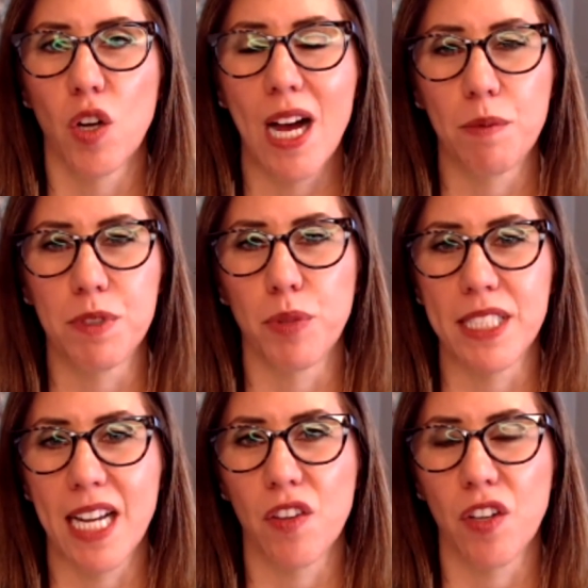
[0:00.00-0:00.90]
helped to
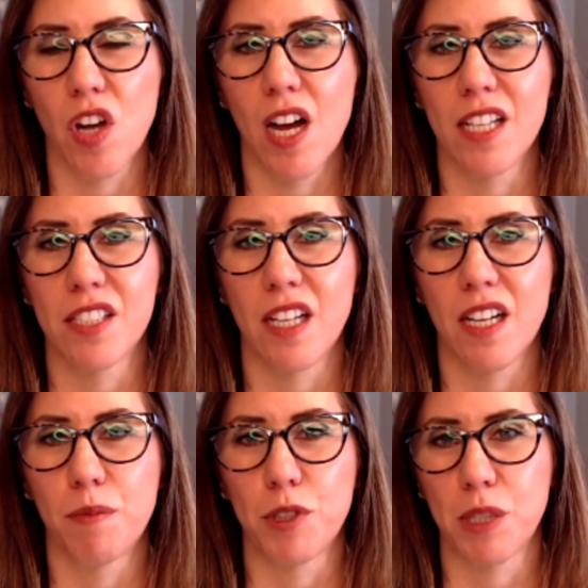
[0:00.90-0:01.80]
bring down the cost
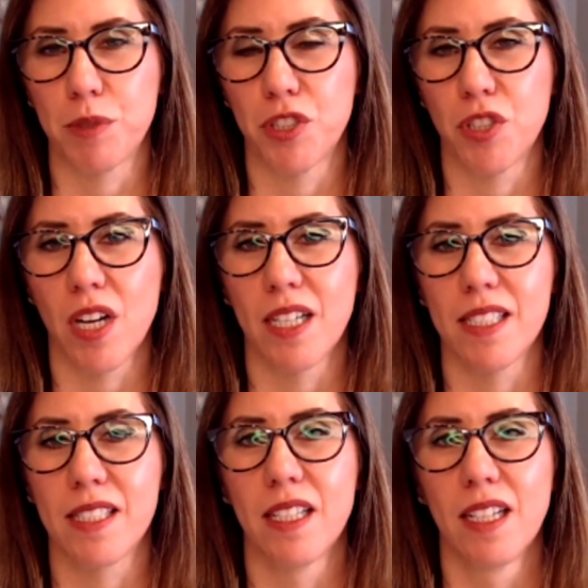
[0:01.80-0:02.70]
of prescription
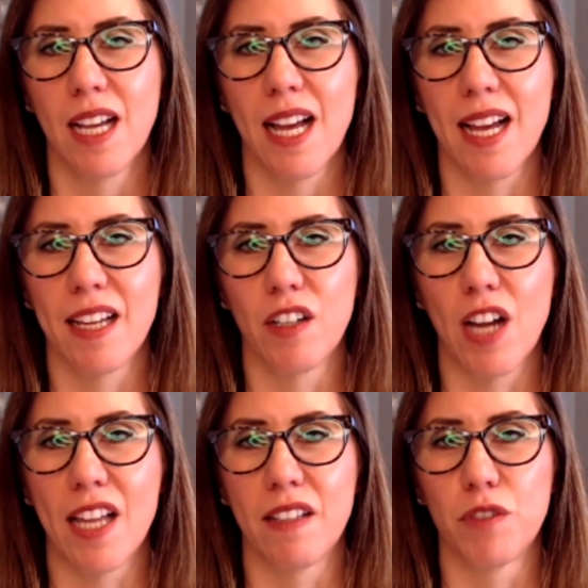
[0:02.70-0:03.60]
drugs
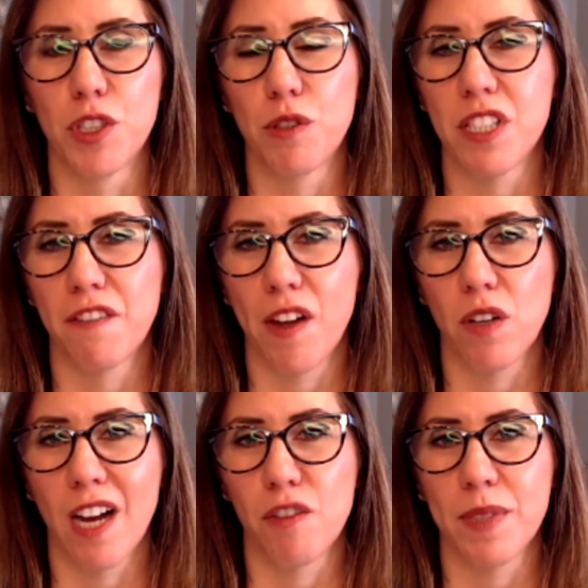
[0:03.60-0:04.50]
and reduce the federal
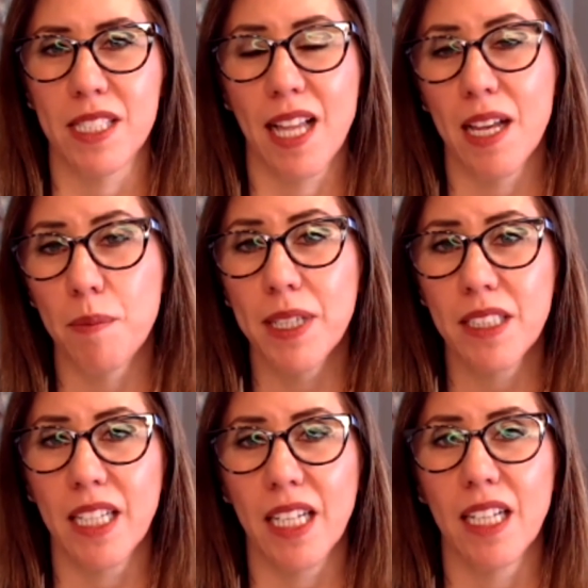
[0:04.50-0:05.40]
government's
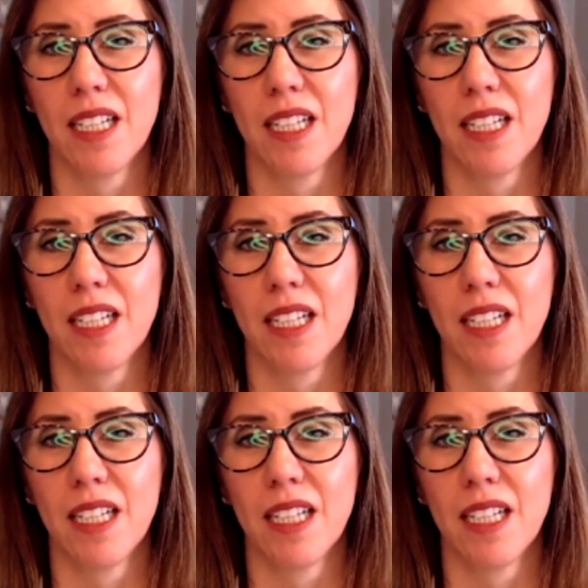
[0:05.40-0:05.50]
liability.